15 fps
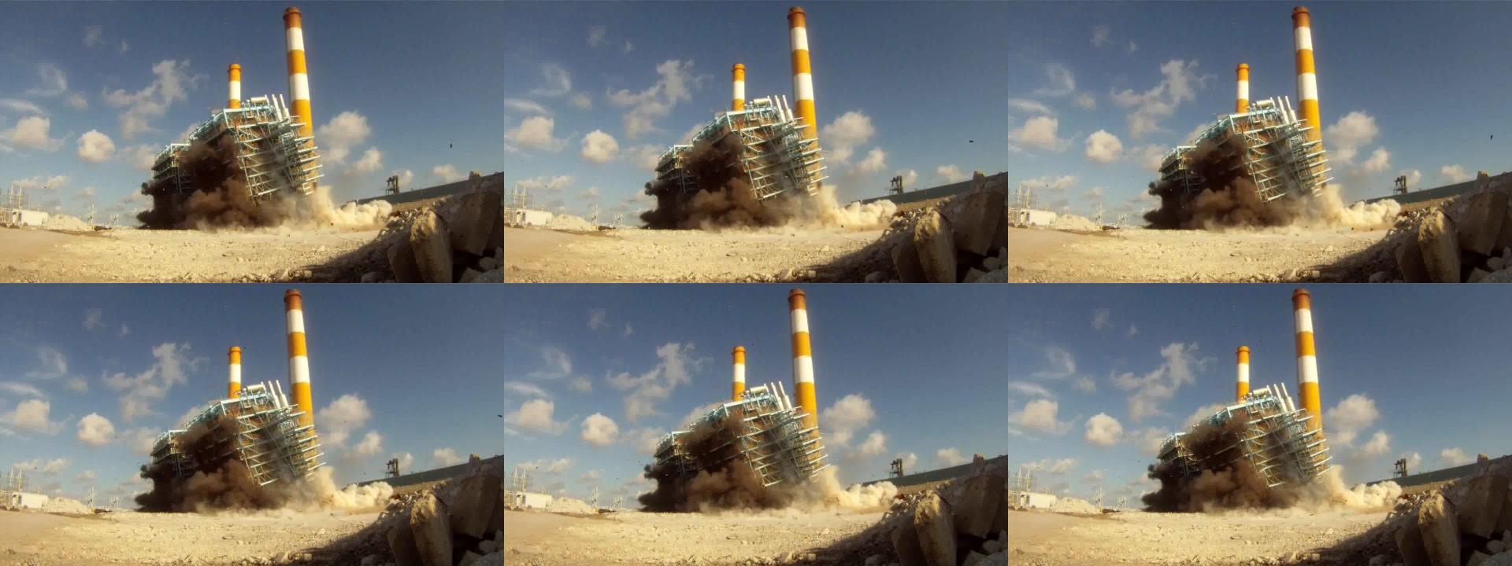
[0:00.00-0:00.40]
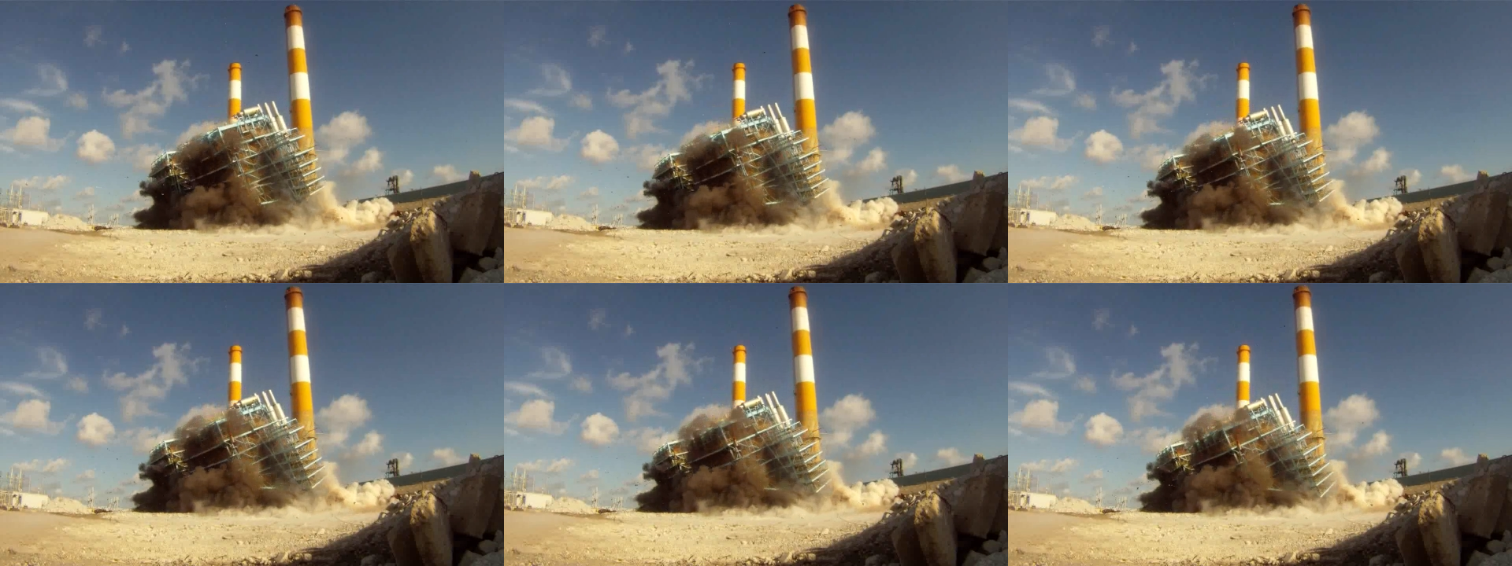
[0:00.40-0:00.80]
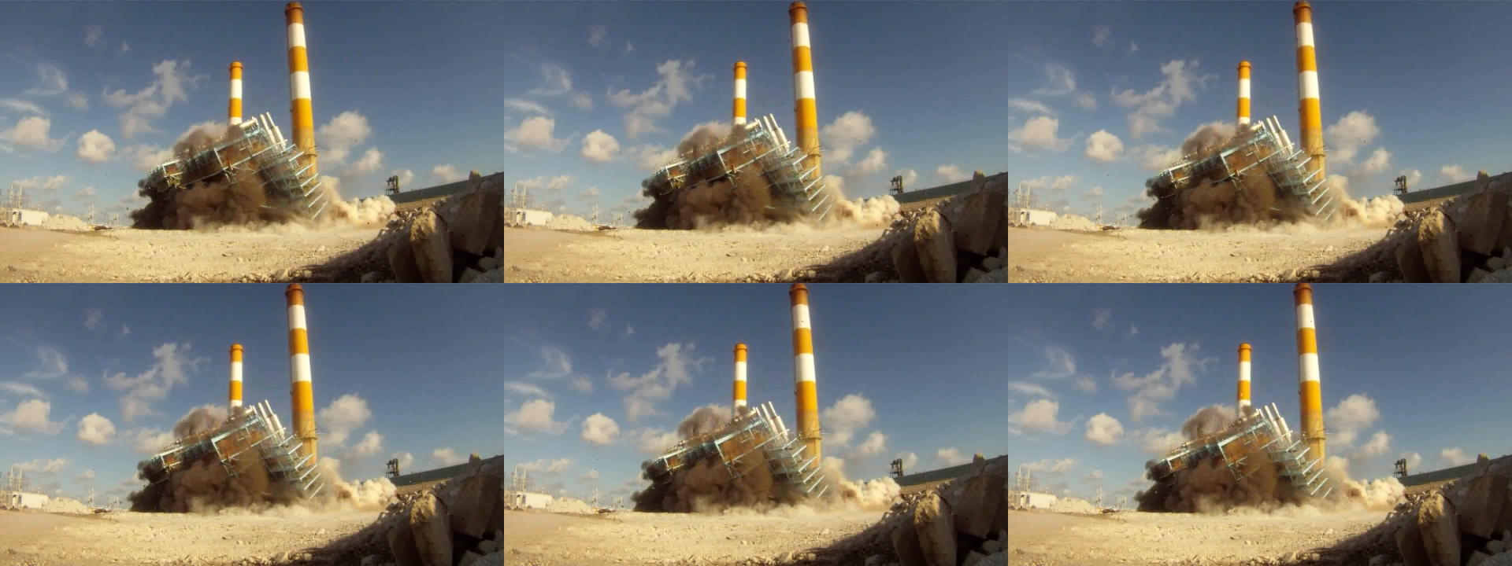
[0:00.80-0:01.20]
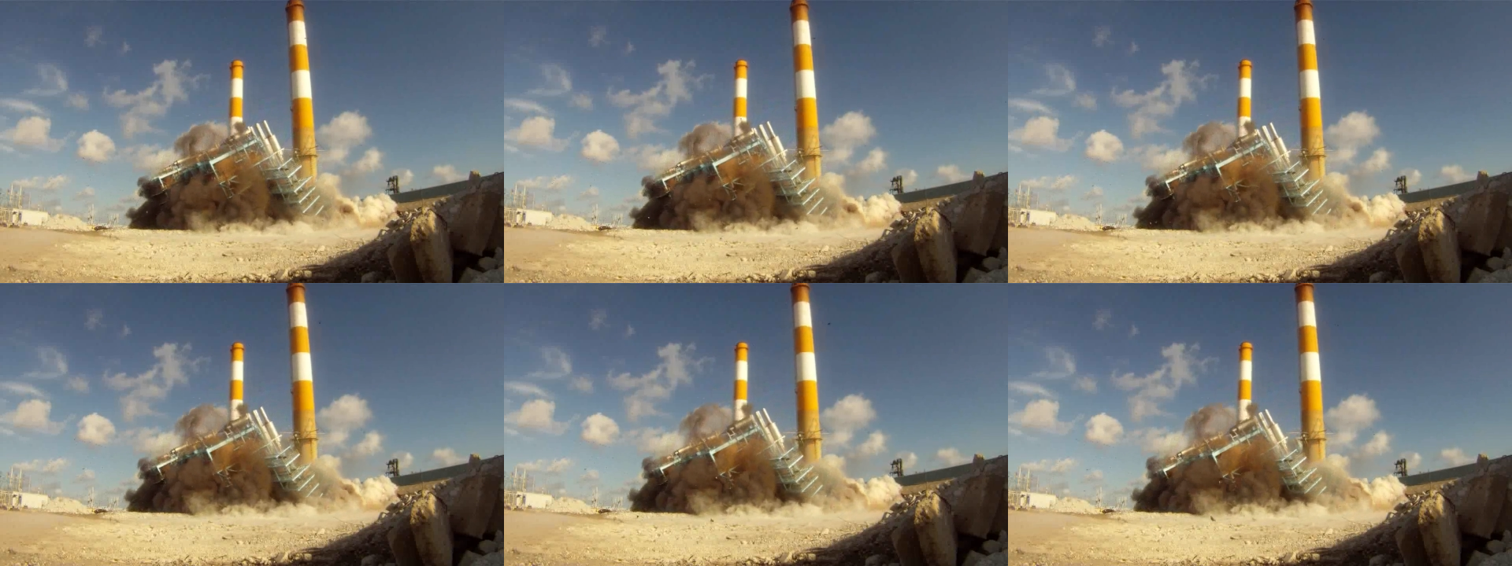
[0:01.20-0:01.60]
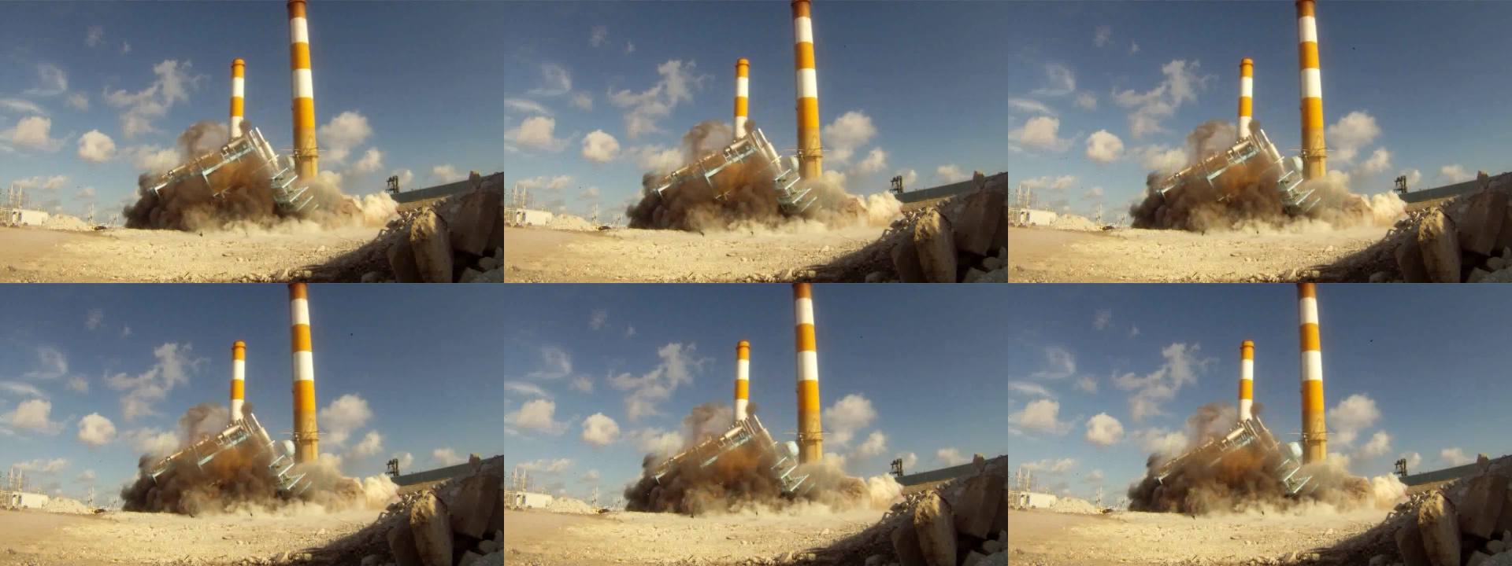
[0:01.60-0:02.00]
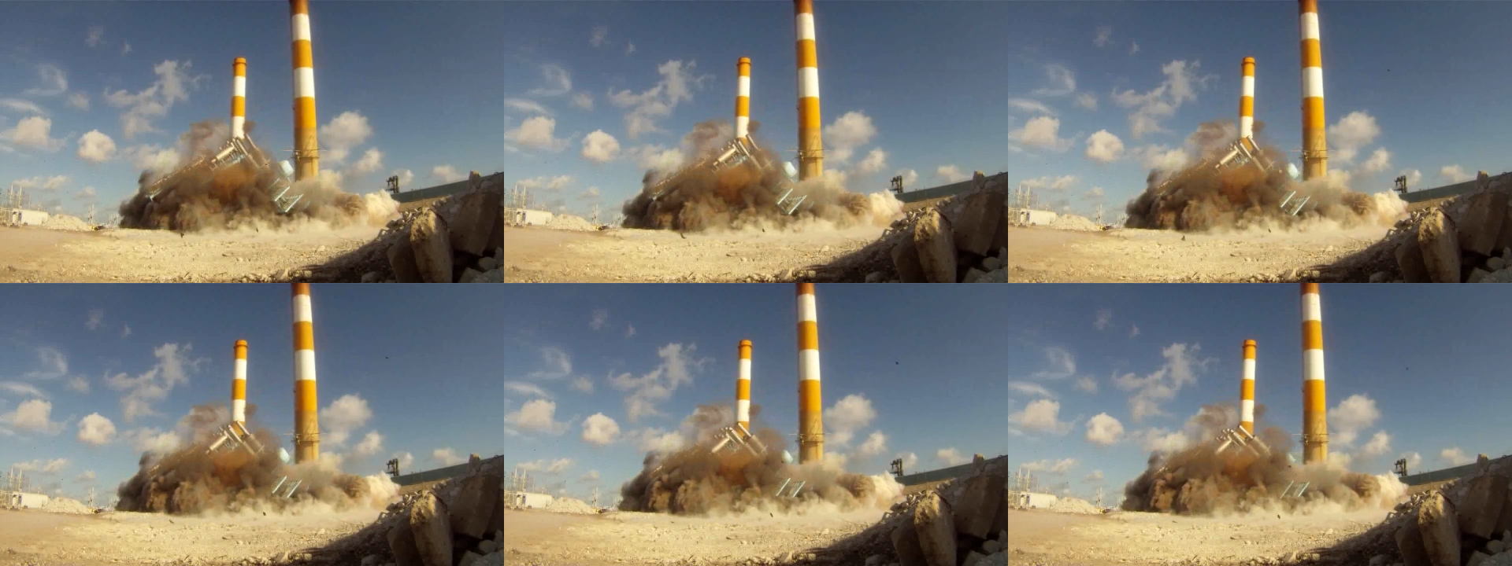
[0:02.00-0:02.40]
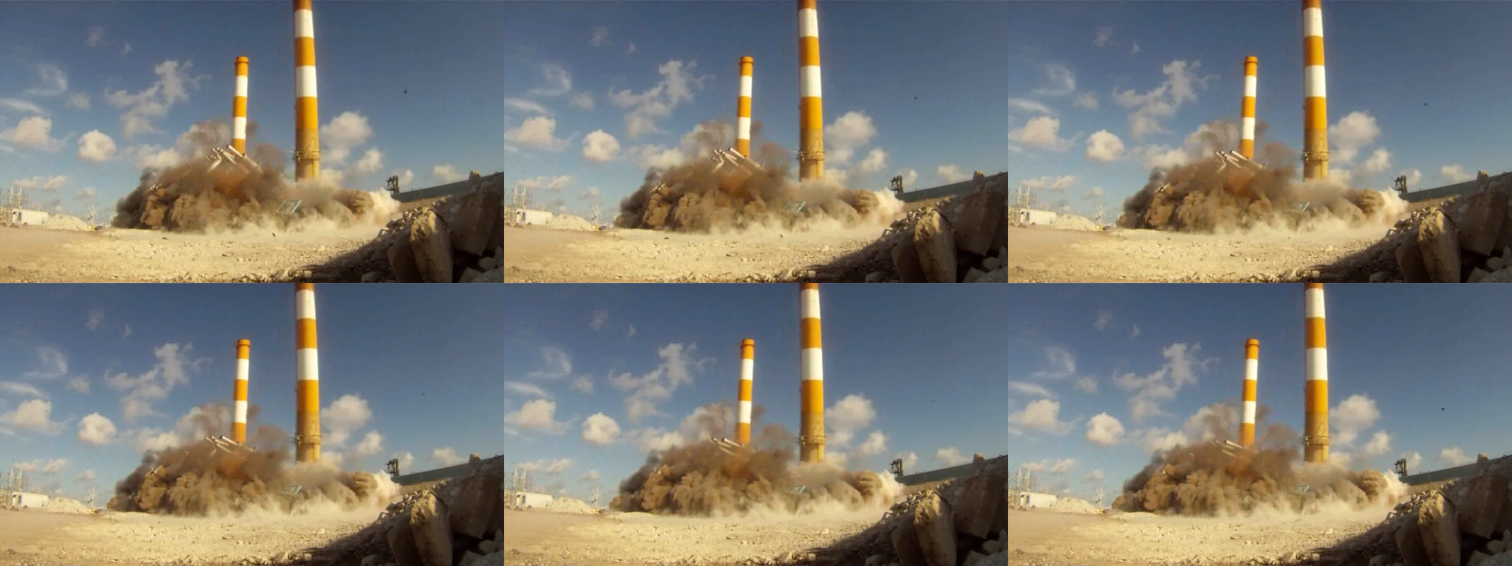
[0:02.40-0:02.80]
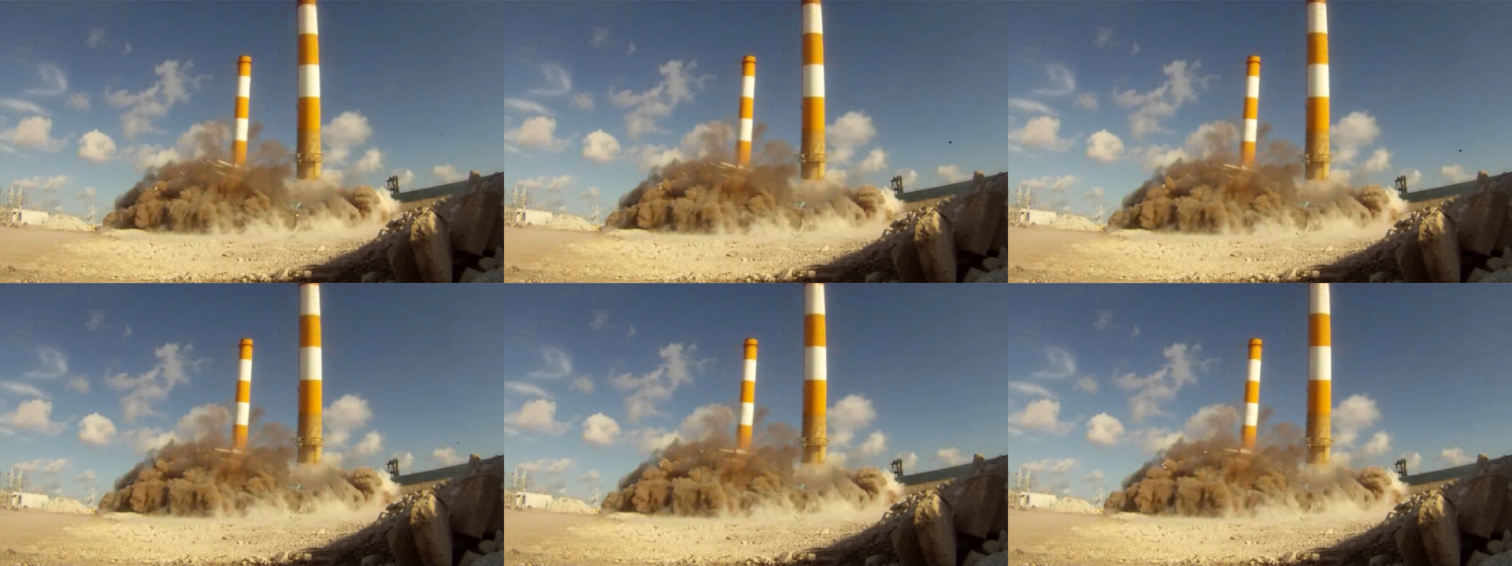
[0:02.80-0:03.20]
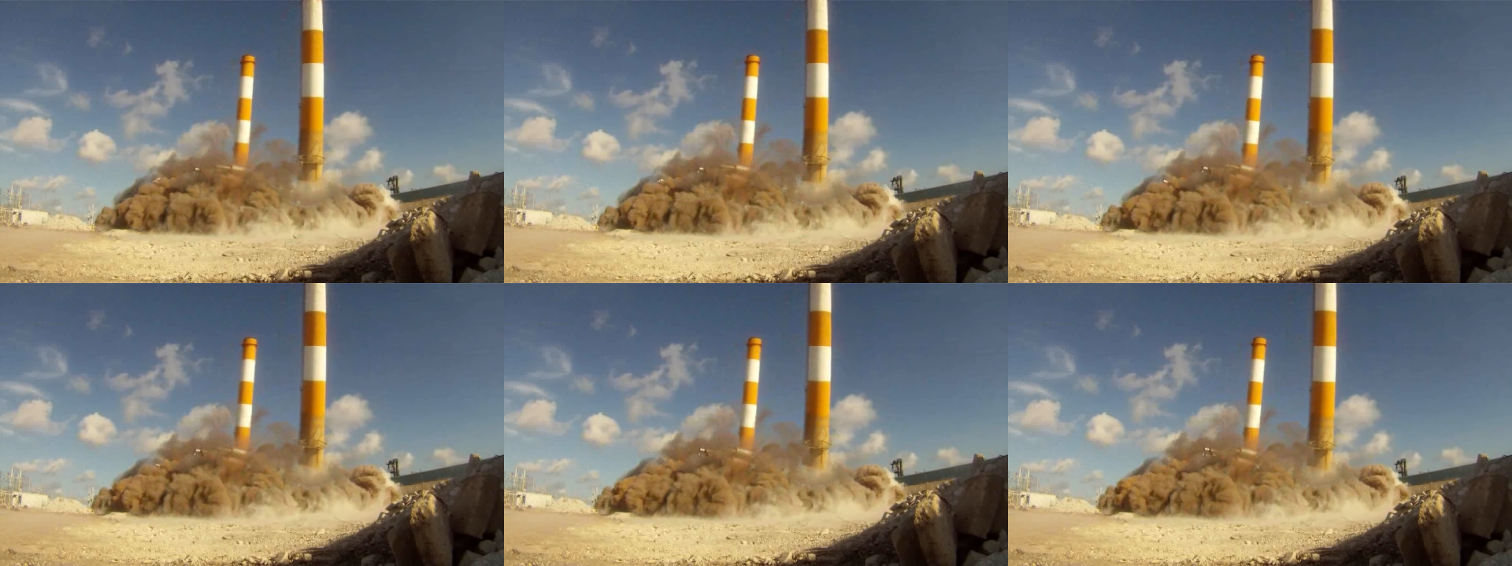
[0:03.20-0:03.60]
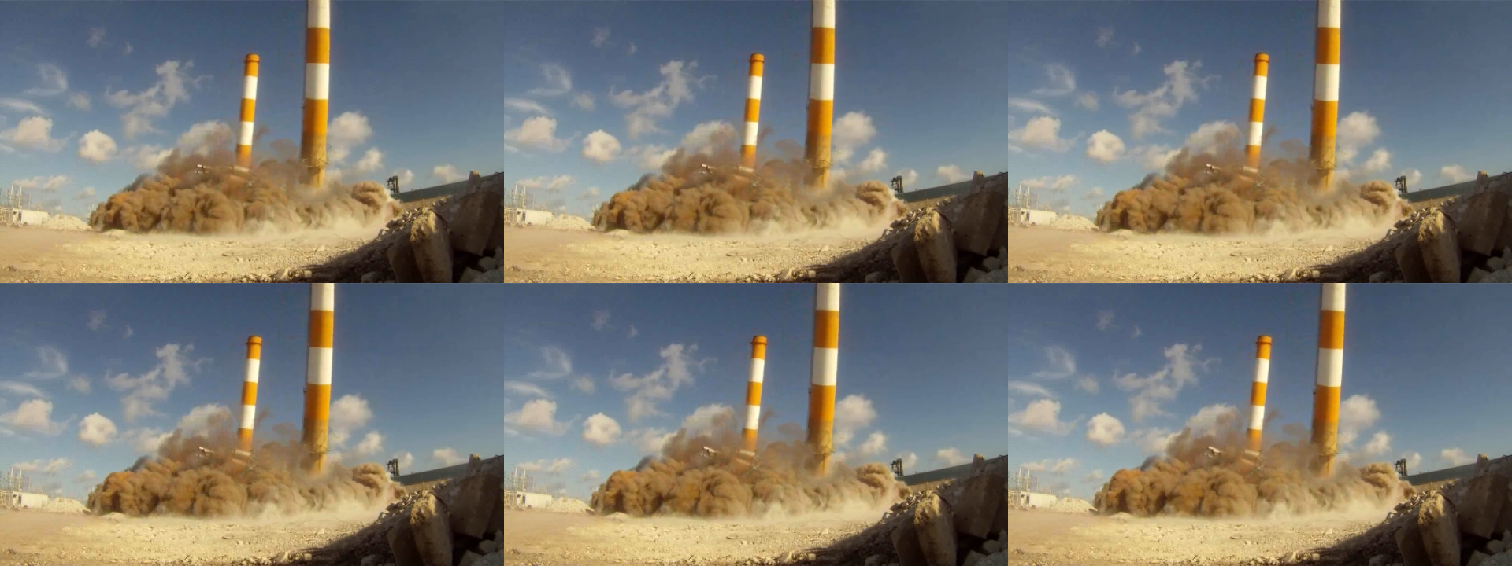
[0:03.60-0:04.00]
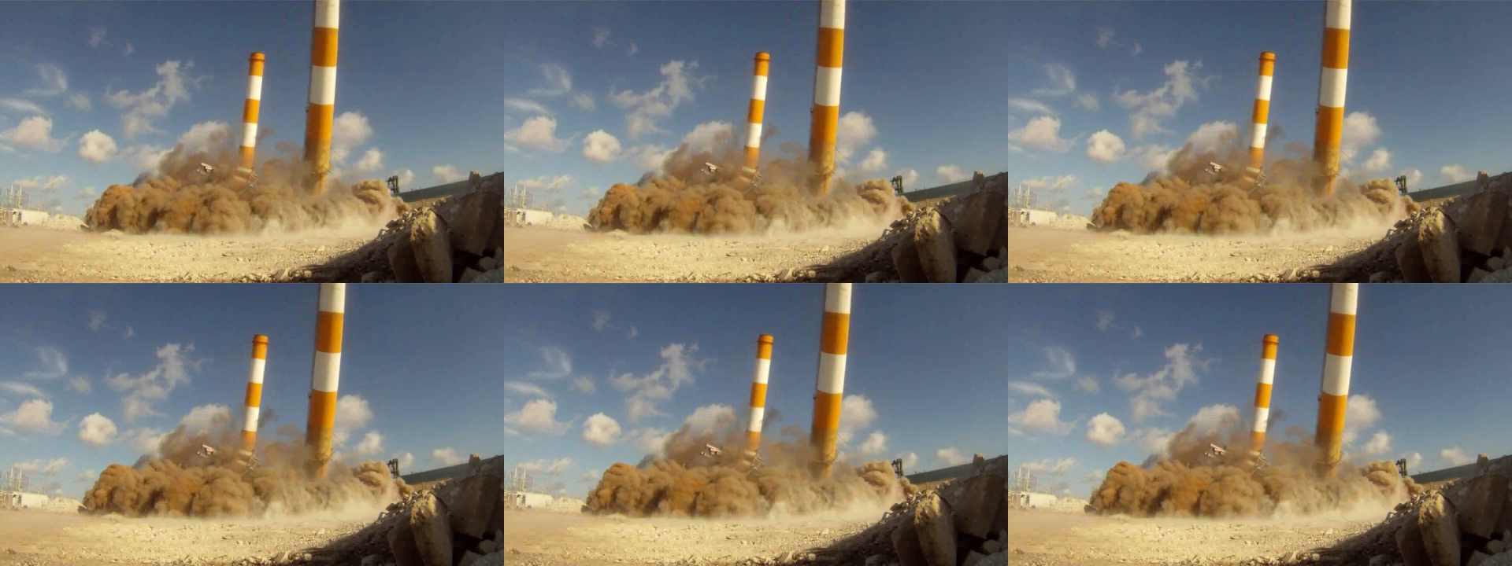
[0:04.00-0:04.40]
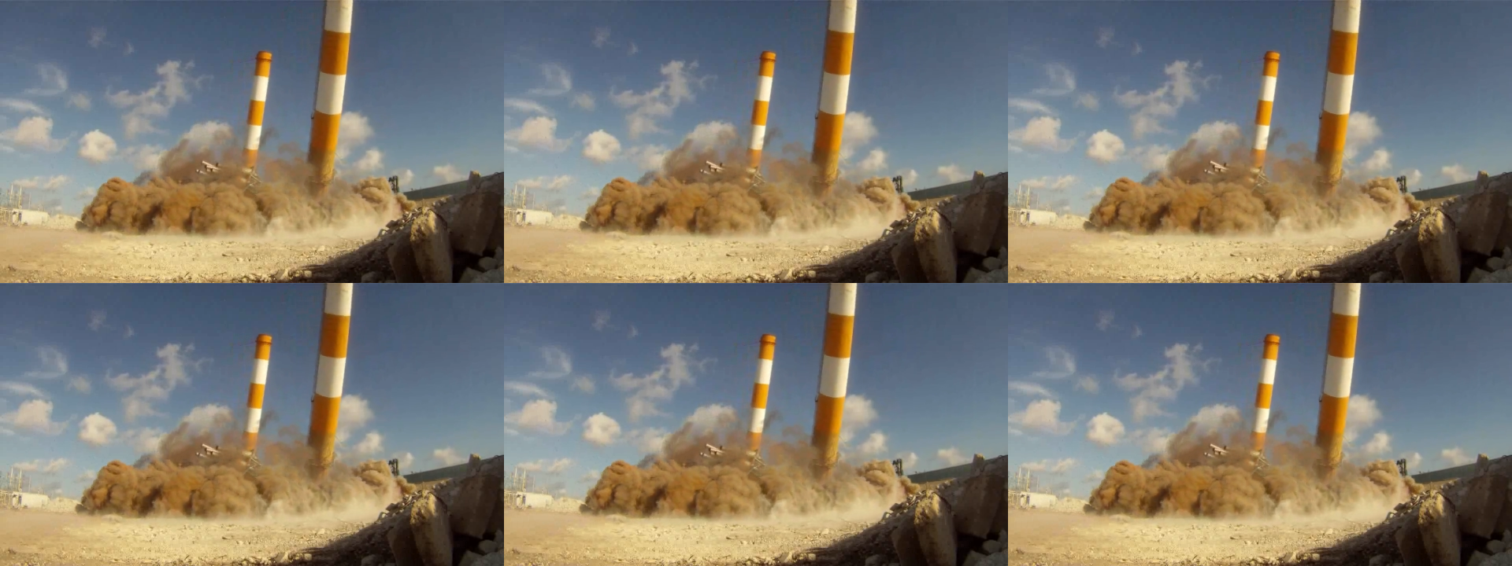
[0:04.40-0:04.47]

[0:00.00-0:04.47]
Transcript: (no speaker visible)